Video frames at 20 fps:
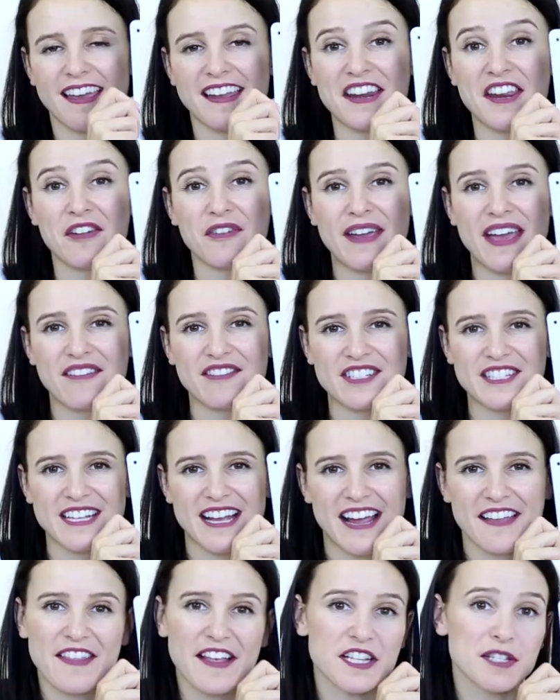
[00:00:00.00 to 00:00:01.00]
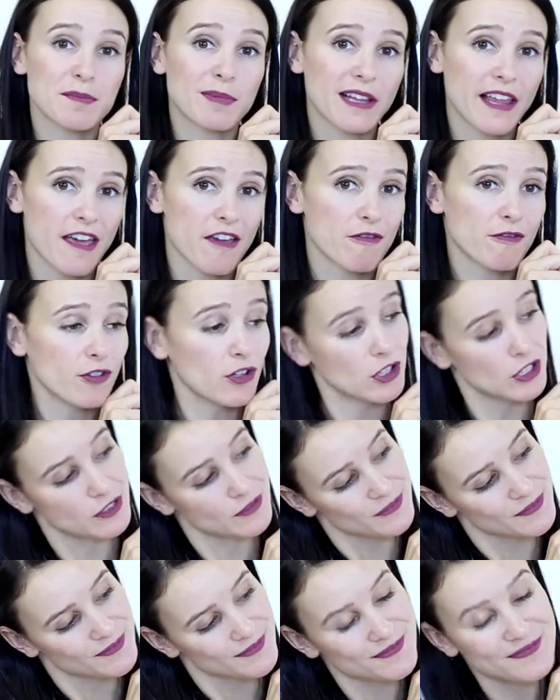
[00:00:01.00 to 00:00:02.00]
And here we have a sign that's
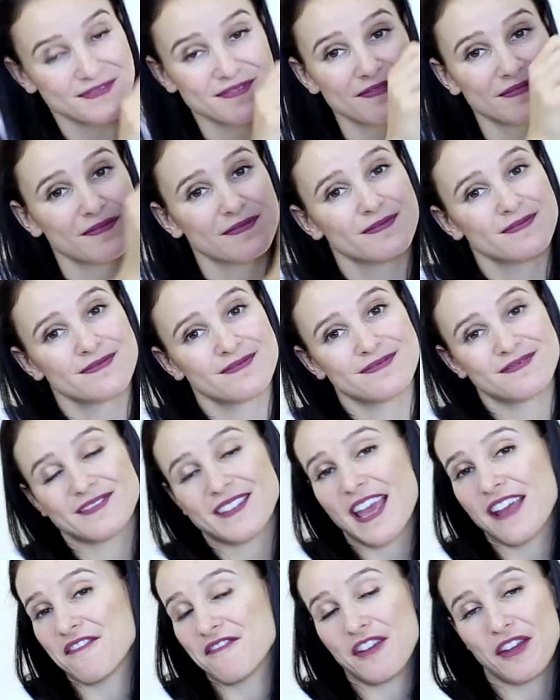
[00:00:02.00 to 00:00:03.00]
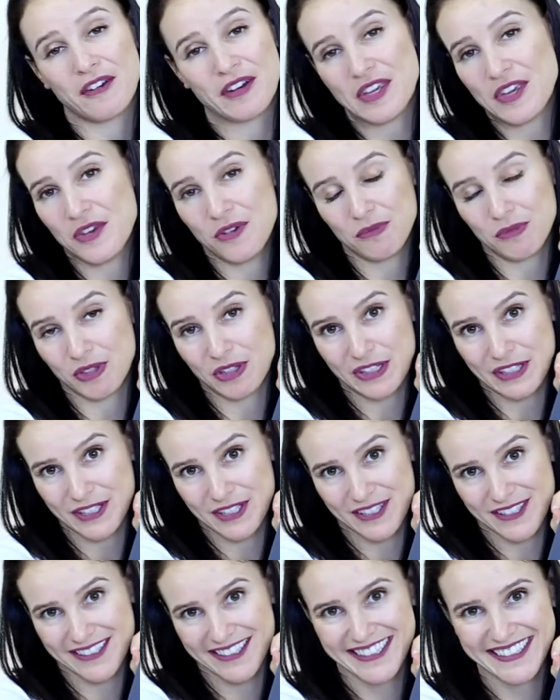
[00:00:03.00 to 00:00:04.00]
playful and very
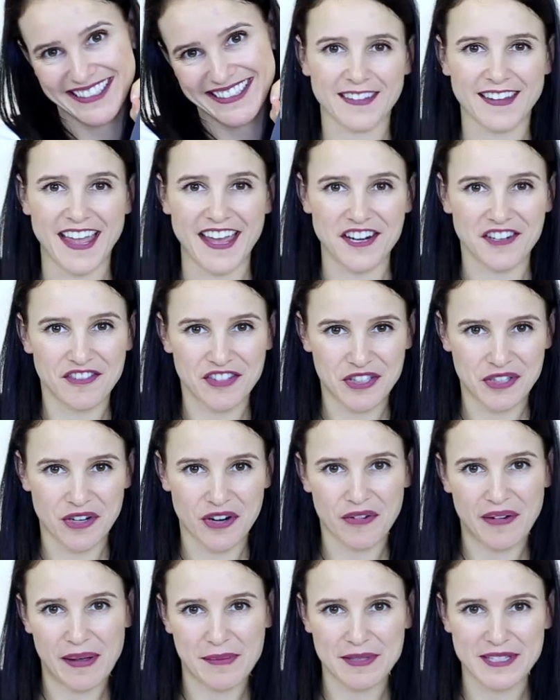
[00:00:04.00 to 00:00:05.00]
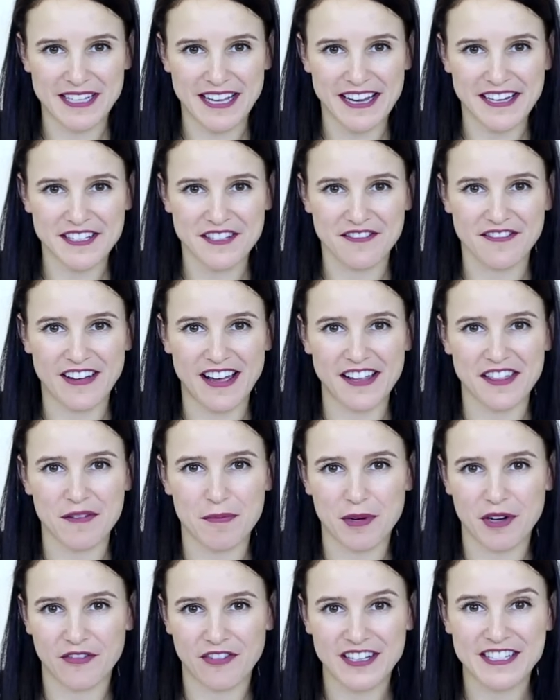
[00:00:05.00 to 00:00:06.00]
humorous. Head over to our website to find the
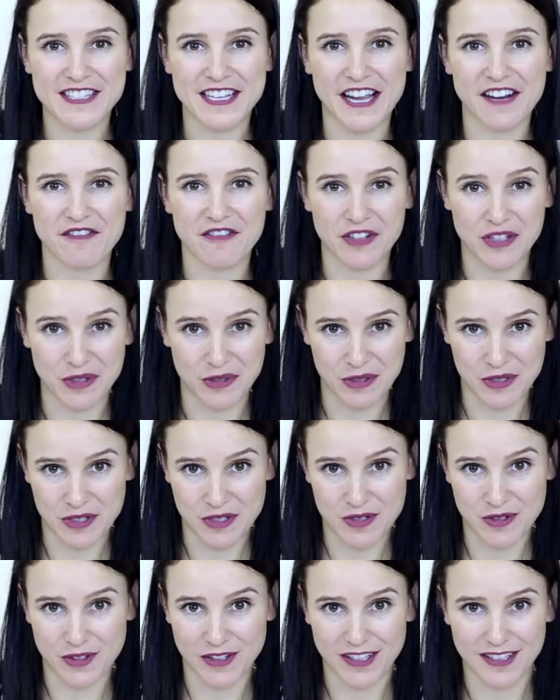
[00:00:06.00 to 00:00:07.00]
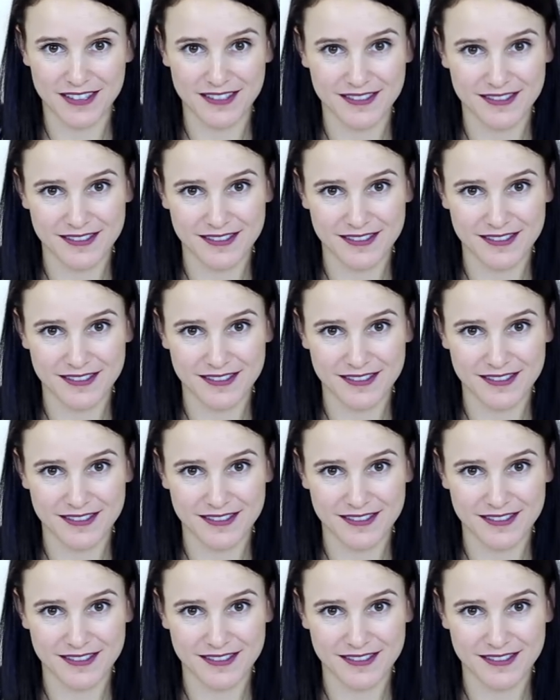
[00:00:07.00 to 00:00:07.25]
perfect sign for your store.